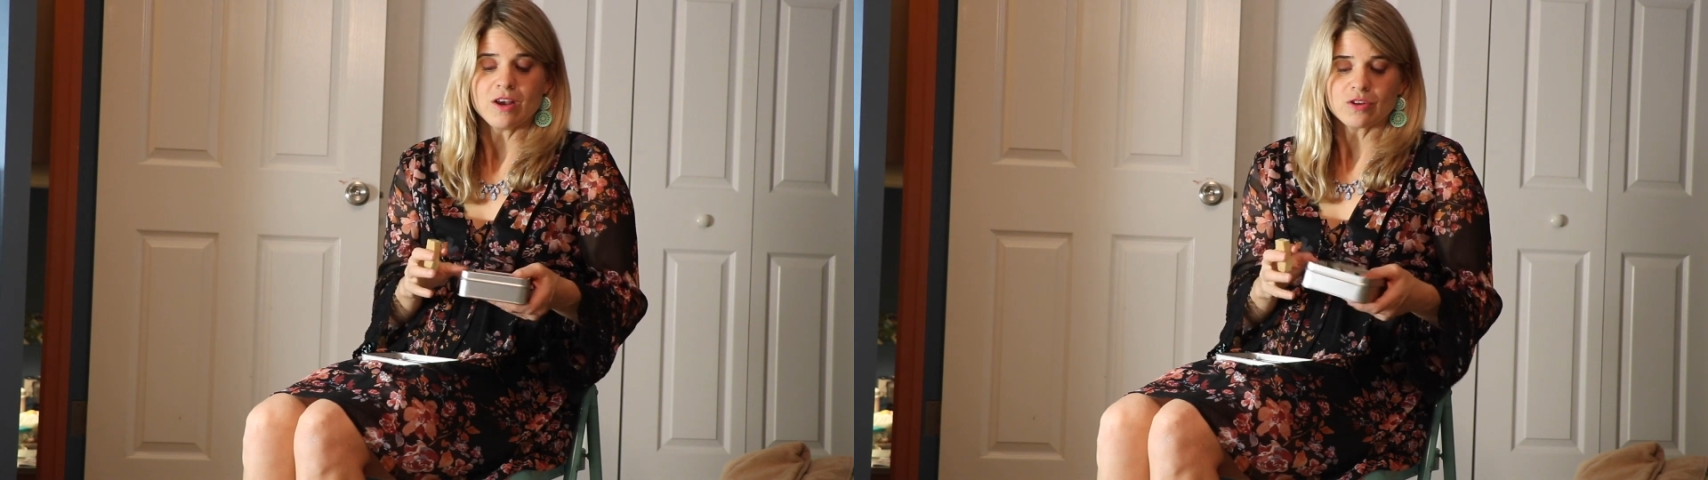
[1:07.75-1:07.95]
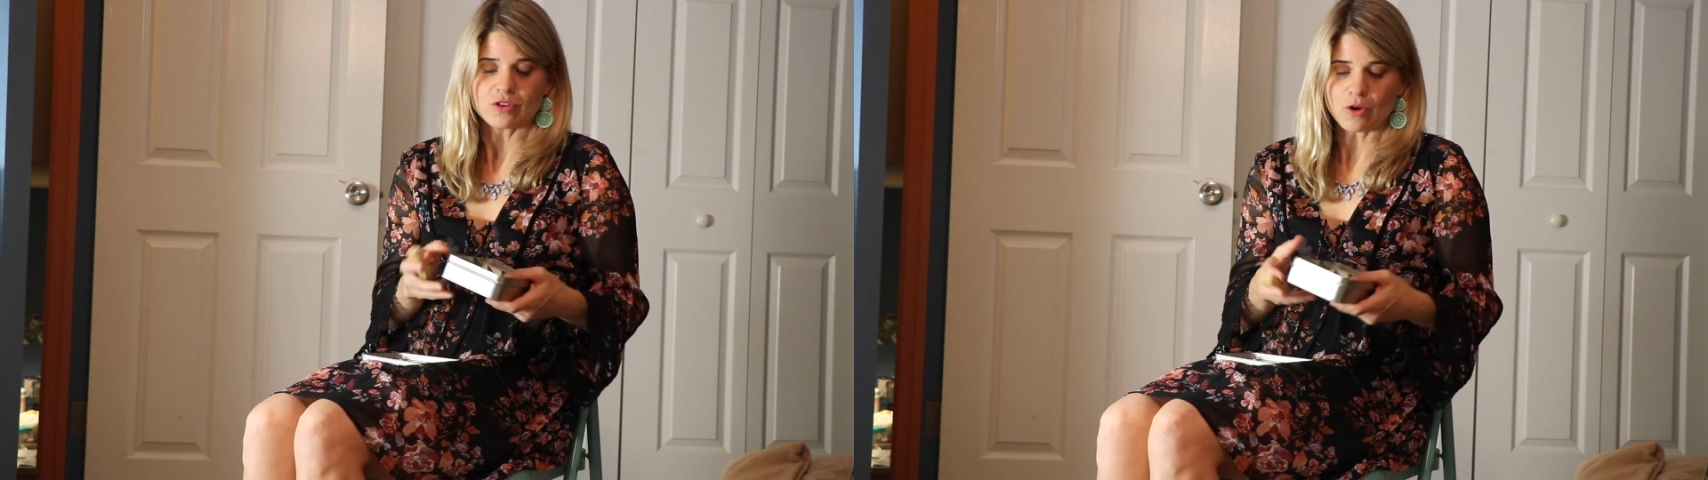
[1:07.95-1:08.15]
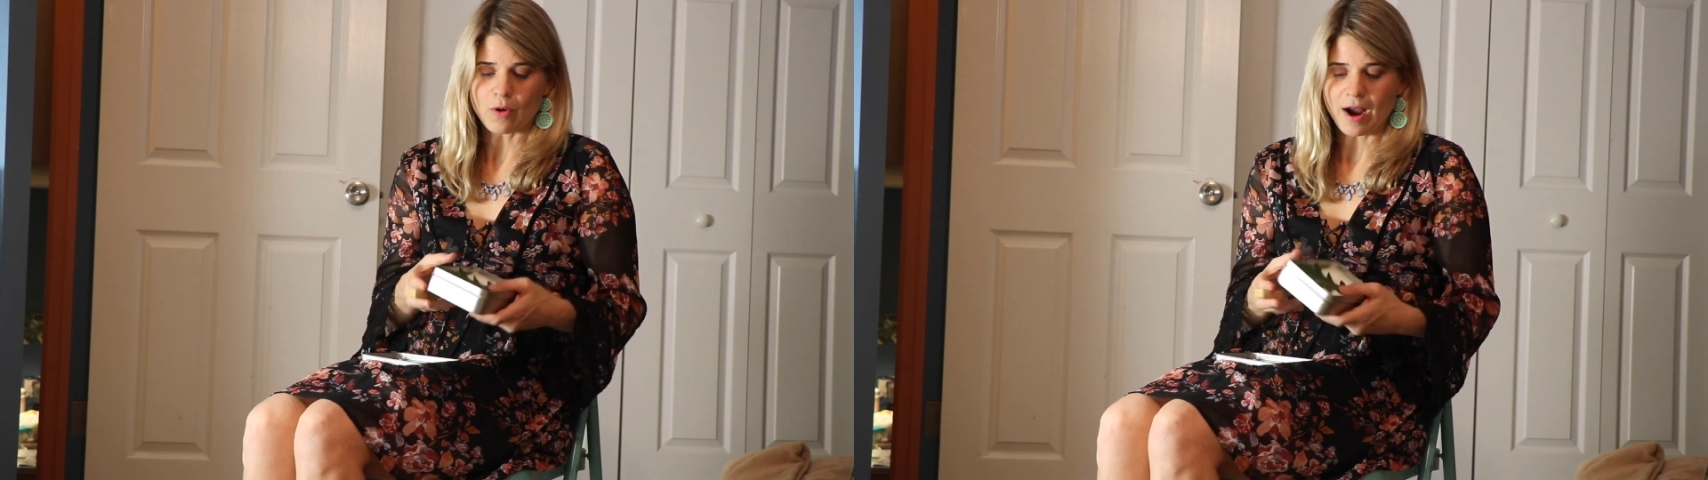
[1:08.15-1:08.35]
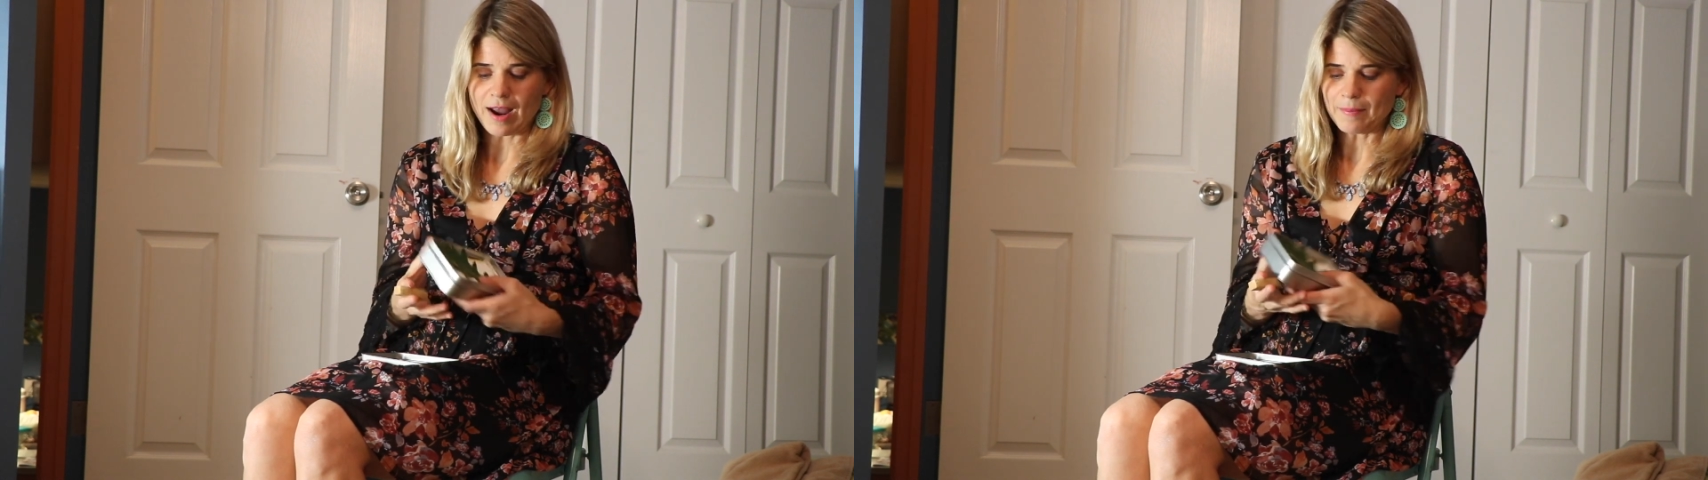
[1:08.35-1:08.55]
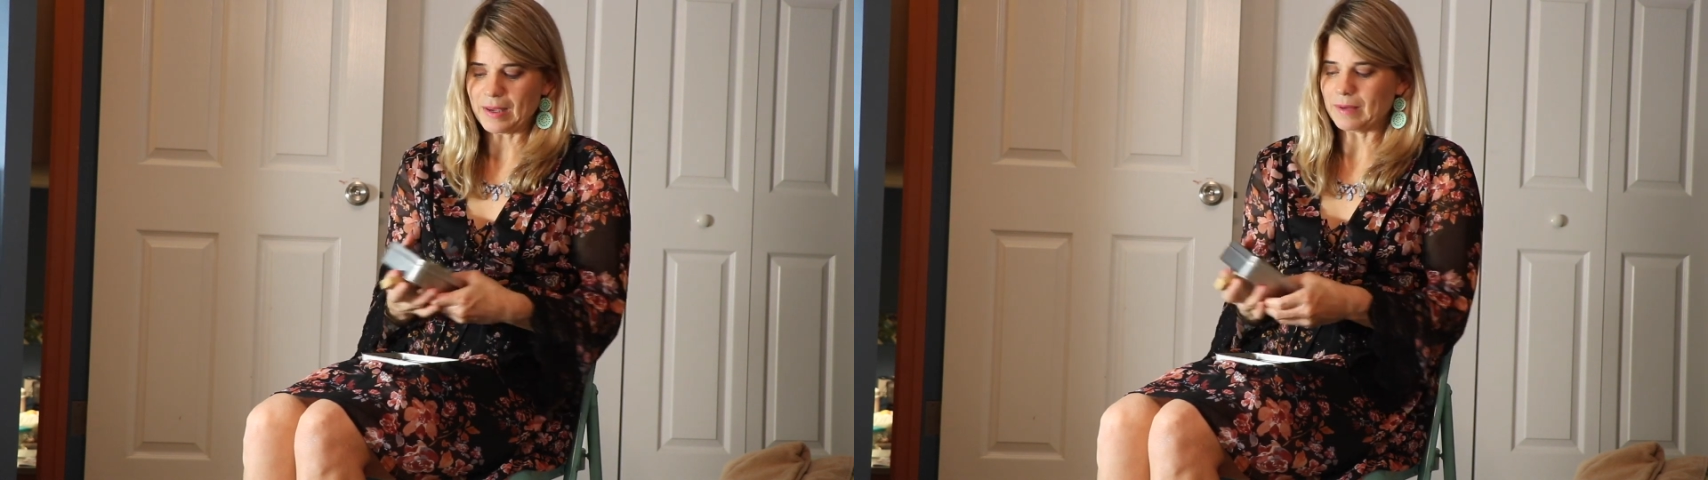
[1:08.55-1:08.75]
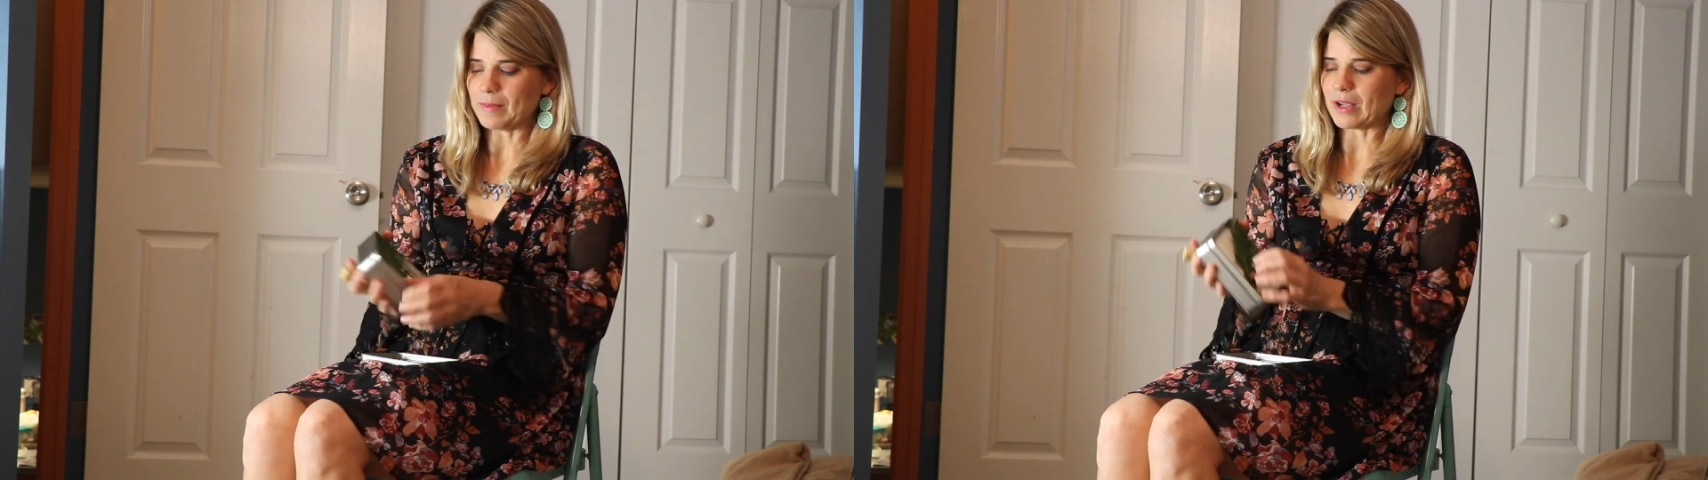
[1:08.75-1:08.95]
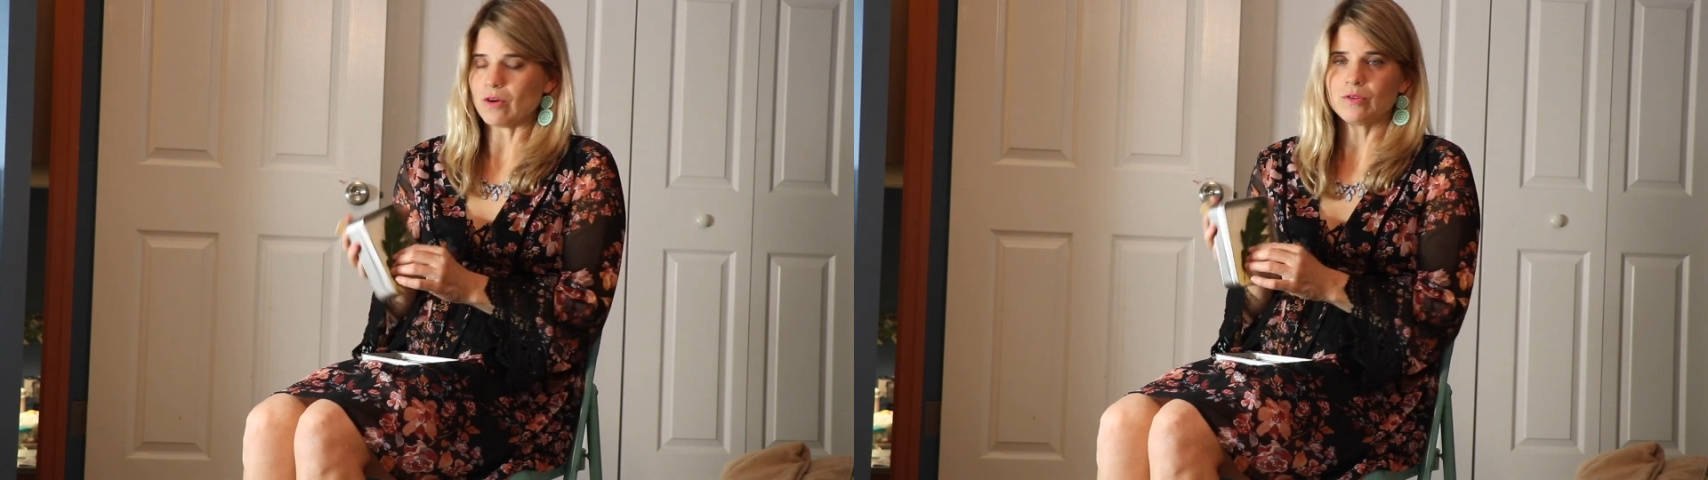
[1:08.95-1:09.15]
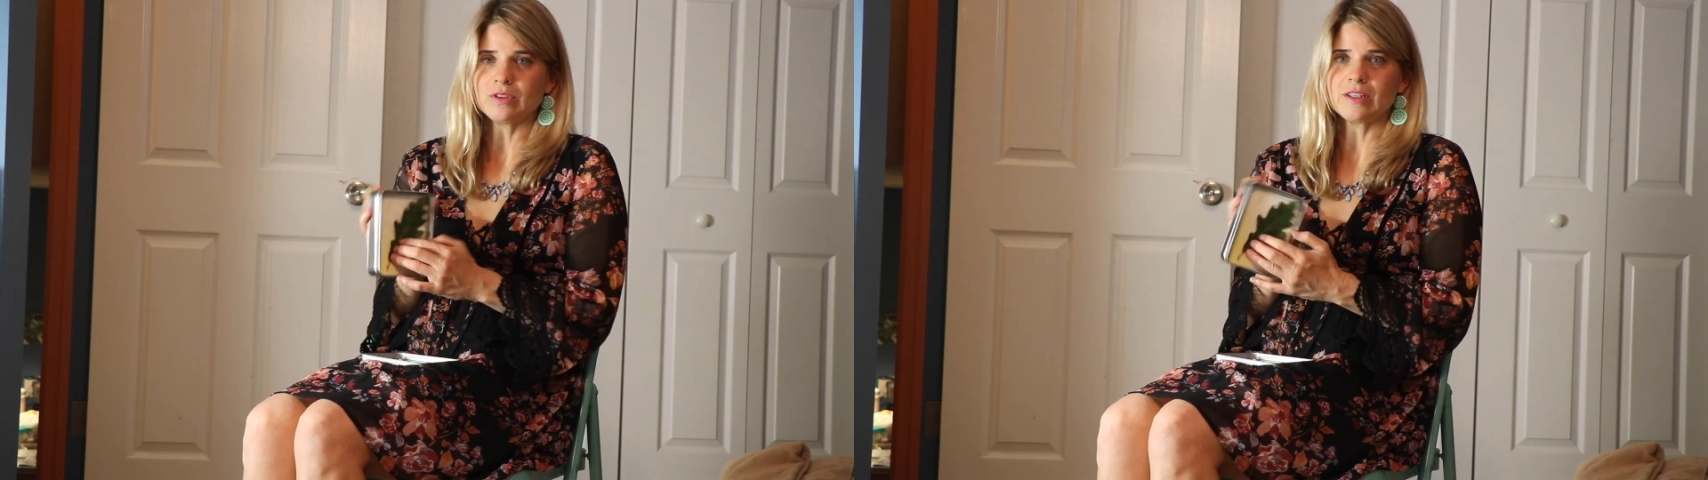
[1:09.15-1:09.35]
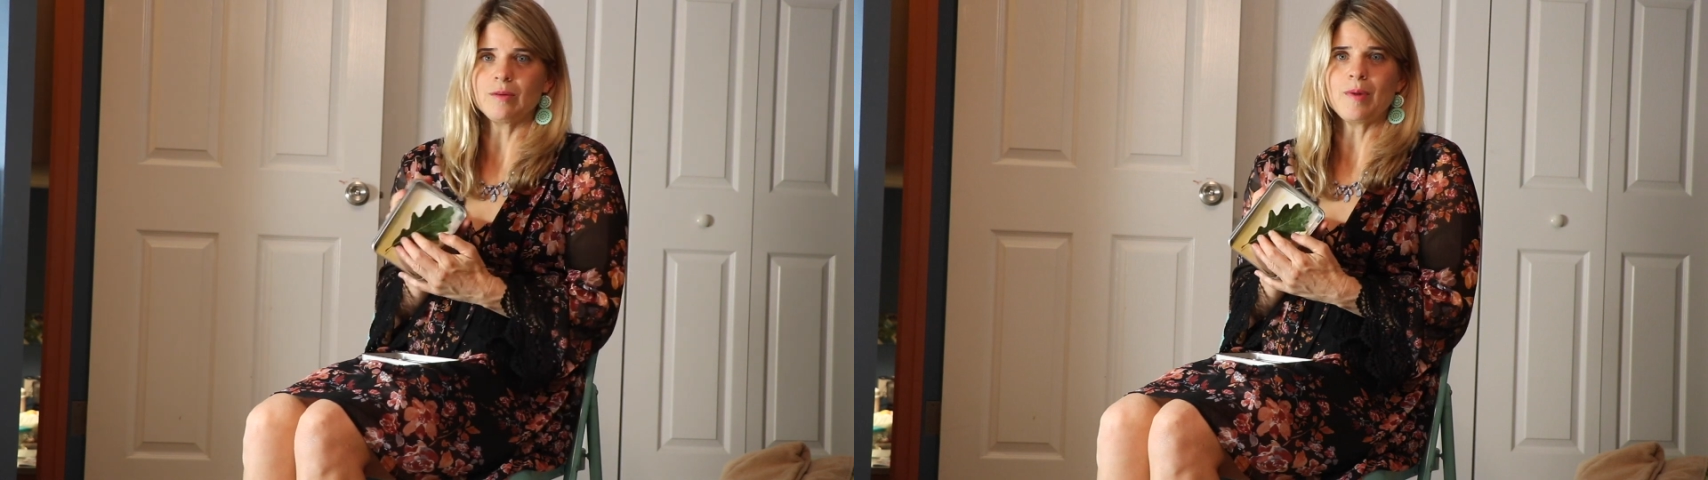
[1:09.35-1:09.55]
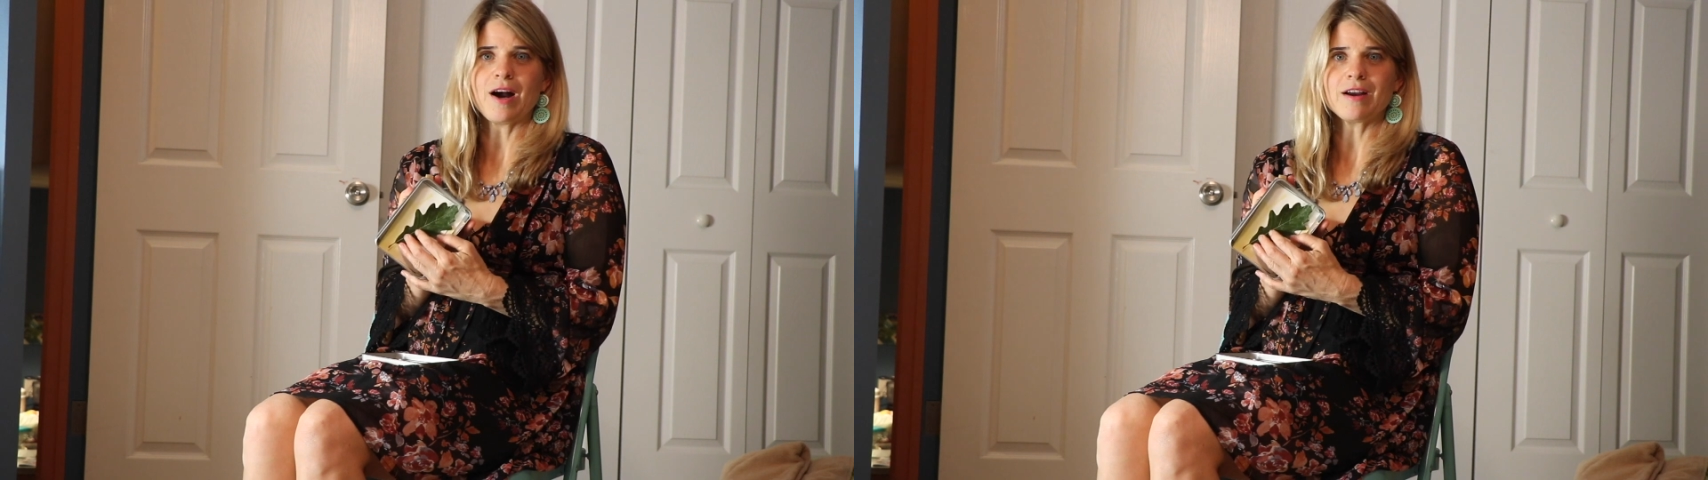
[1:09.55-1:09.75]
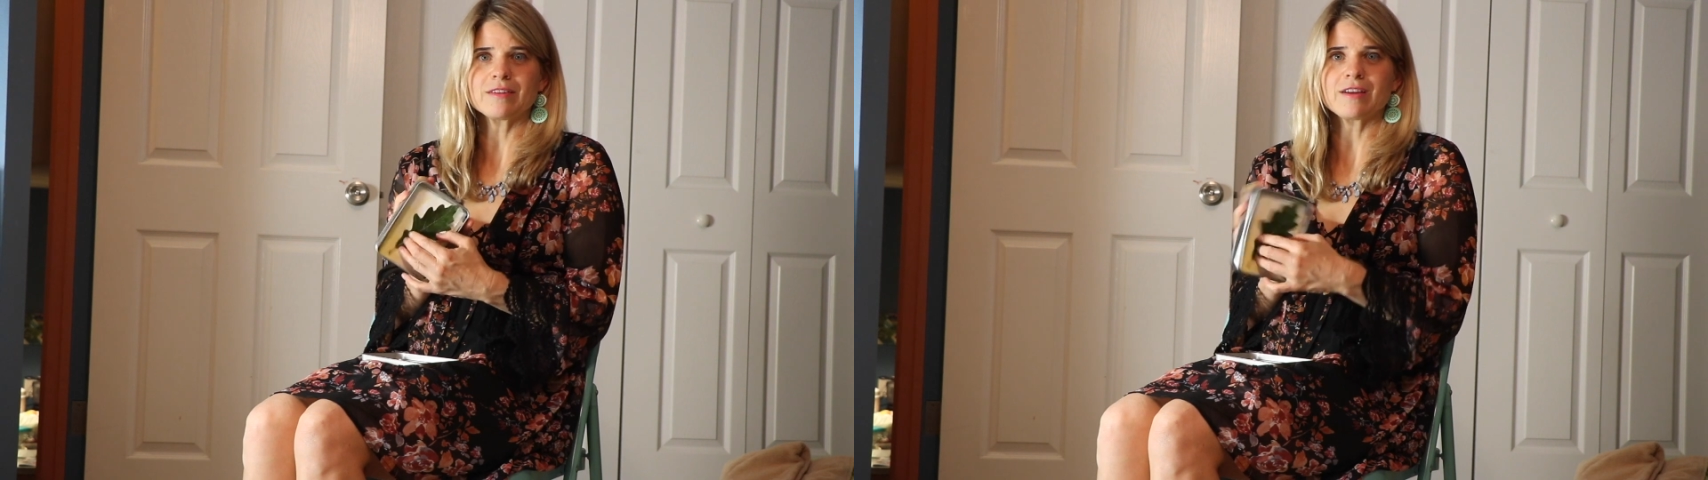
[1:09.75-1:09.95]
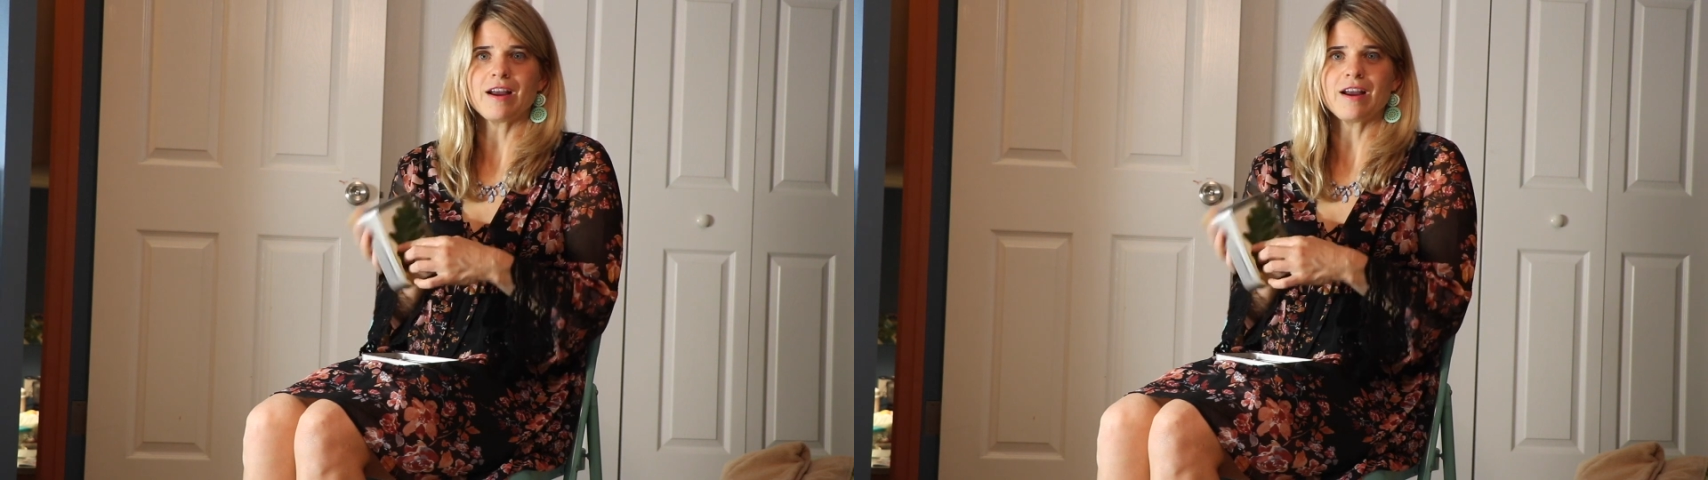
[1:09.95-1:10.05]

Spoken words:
So I made my own little box.